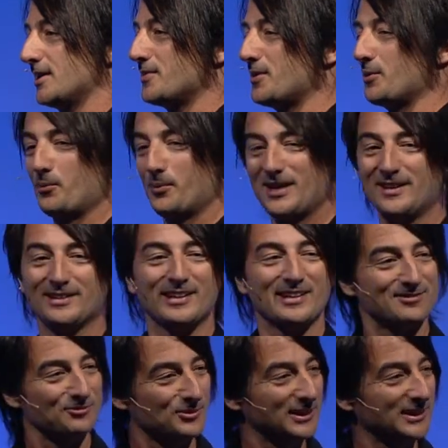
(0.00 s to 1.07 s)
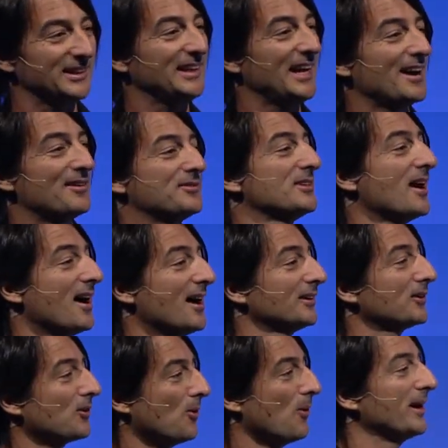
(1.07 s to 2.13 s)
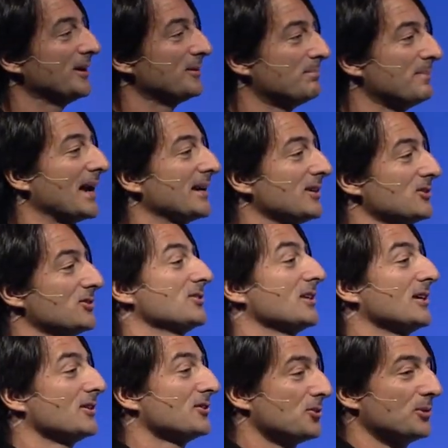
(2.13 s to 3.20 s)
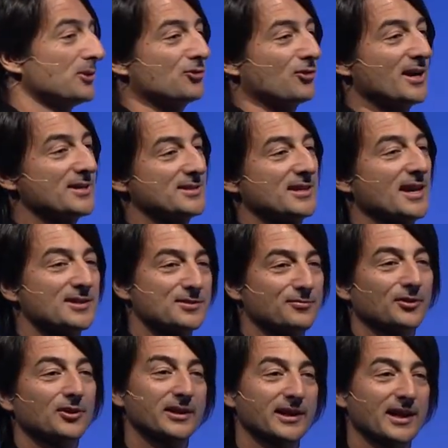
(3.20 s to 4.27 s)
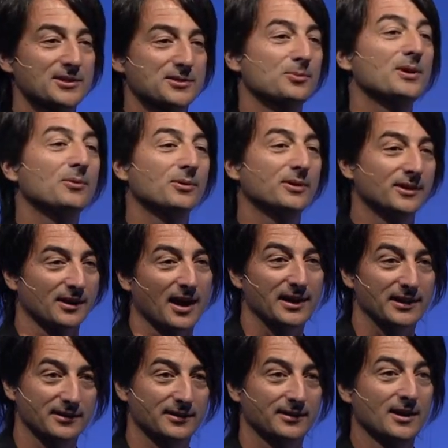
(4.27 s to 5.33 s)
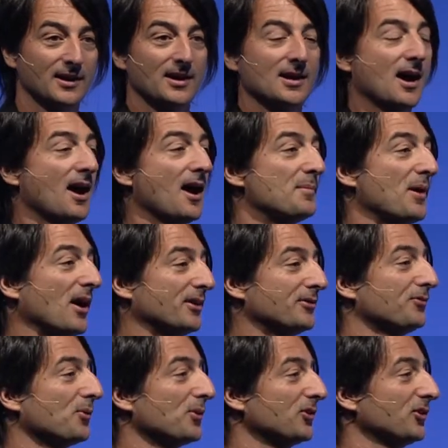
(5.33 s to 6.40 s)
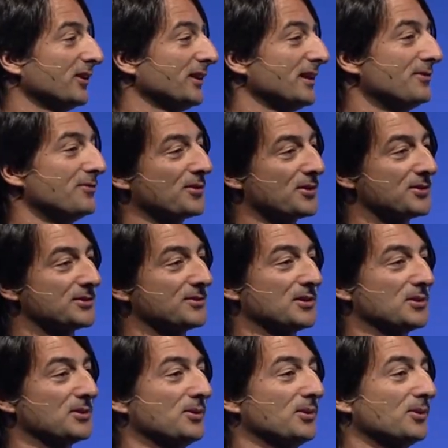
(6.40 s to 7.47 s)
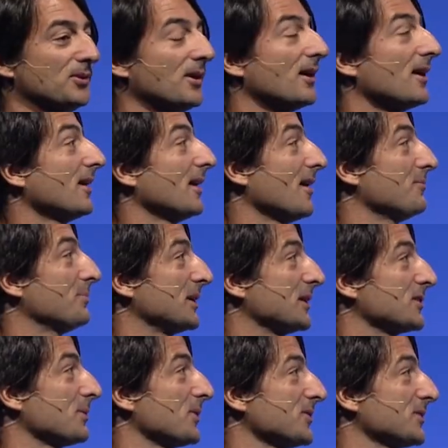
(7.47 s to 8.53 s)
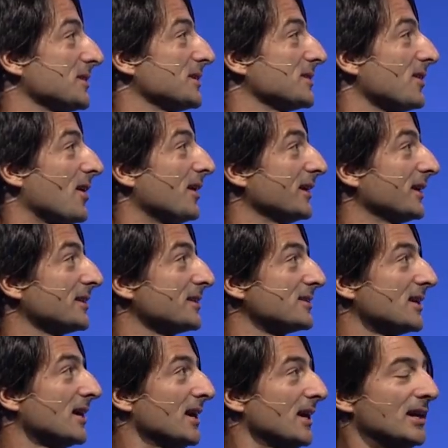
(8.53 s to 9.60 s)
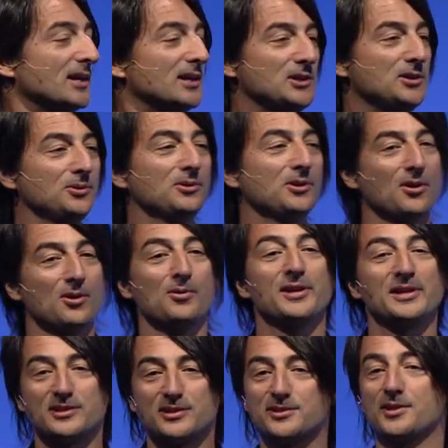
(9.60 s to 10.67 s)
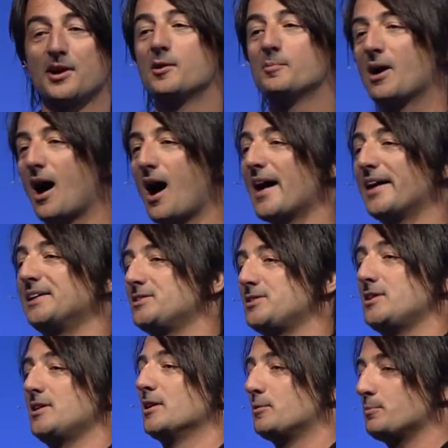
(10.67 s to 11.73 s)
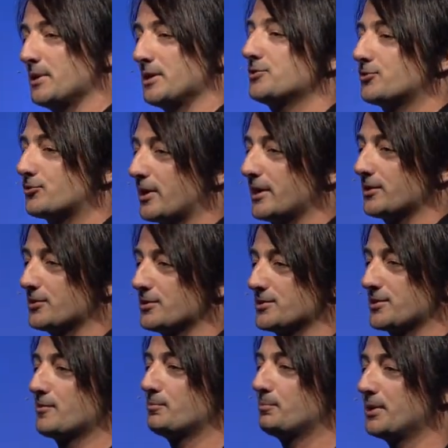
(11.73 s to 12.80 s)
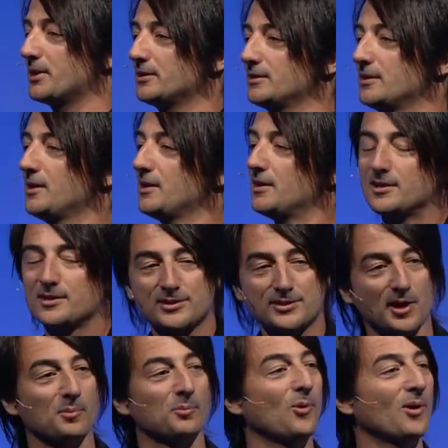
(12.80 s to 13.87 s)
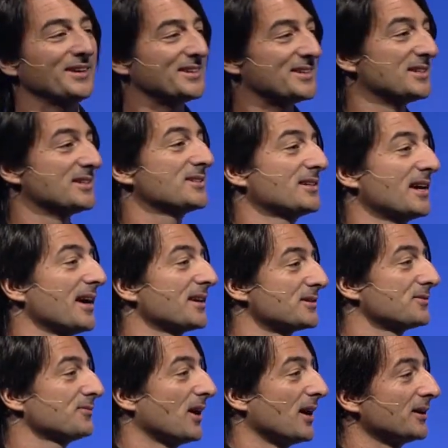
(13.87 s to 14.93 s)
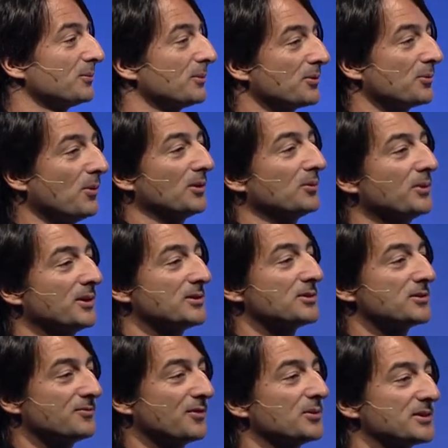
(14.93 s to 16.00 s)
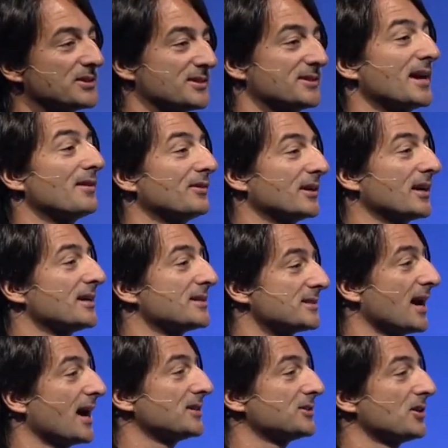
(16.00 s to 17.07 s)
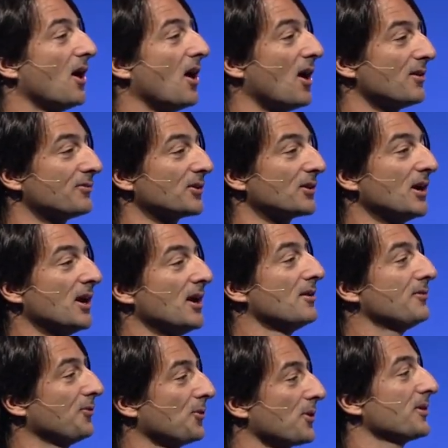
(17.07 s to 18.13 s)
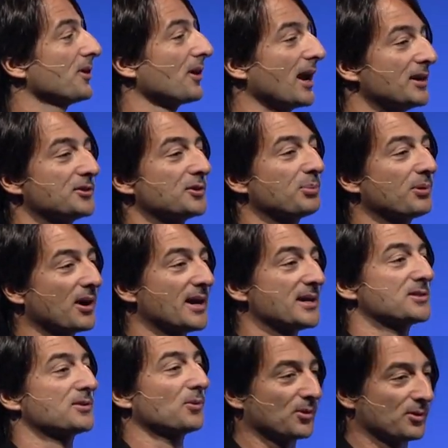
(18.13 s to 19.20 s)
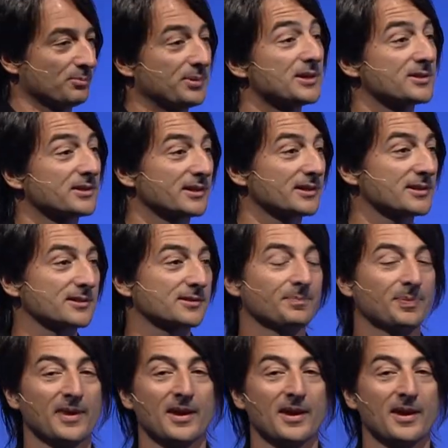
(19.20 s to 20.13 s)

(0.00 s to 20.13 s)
that we really have not quite managed to address as fully as we would like. Unfortunately, for those of you who have been exposed to this audience, you know that some IT administrators have been somewhat dissatisfied with what Windows Phone 7 has had to offer for their enterprise or business.